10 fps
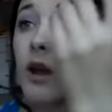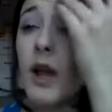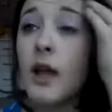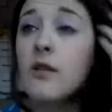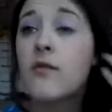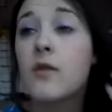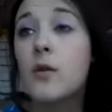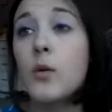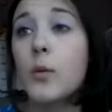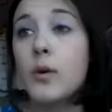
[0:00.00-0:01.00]
And
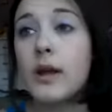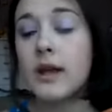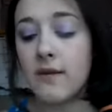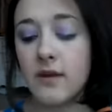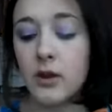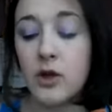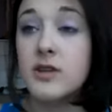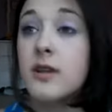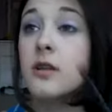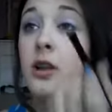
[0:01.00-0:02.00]
if it looks
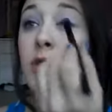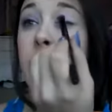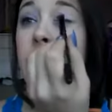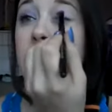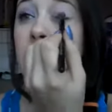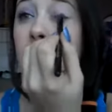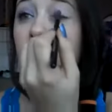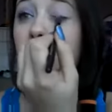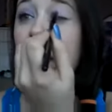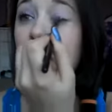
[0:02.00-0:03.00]
a little bit too
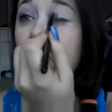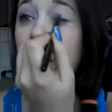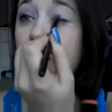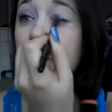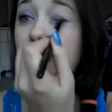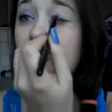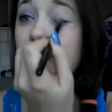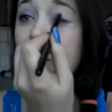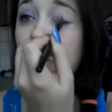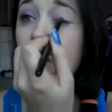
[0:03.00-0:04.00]
bright or vibrant for
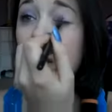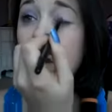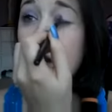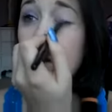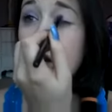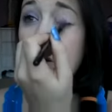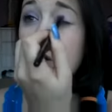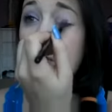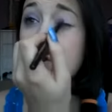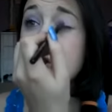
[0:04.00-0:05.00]
you, you
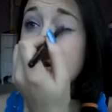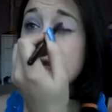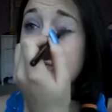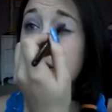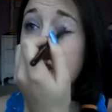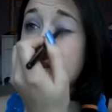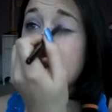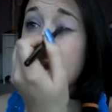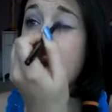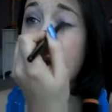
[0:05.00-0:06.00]
can just blend
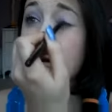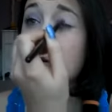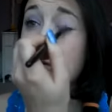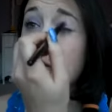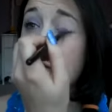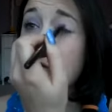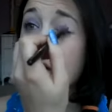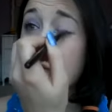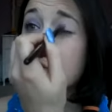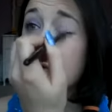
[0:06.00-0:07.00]
it out
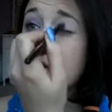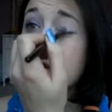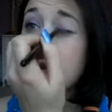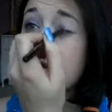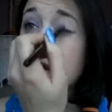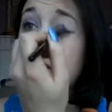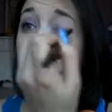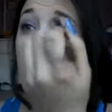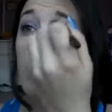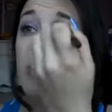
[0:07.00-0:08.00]
or put a
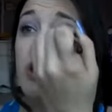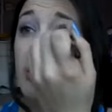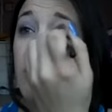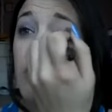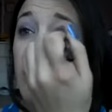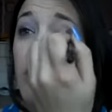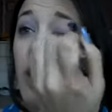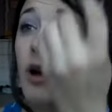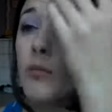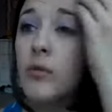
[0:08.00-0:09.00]
lighter eyeshadow on the
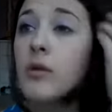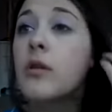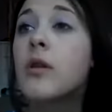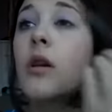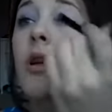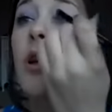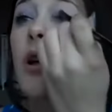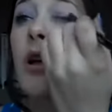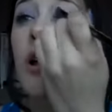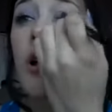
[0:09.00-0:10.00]
top.
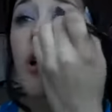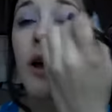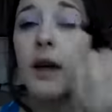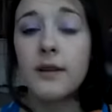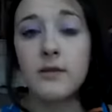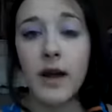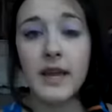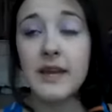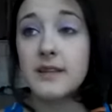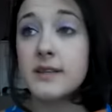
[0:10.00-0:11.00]
Okay, so I
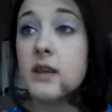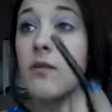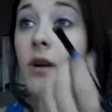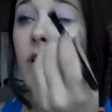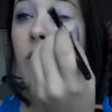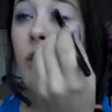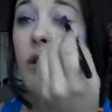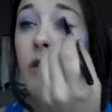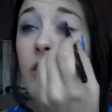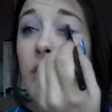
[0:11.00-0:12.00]
can't see very well
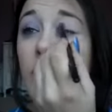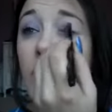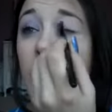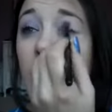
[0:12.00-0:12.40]
because it's kind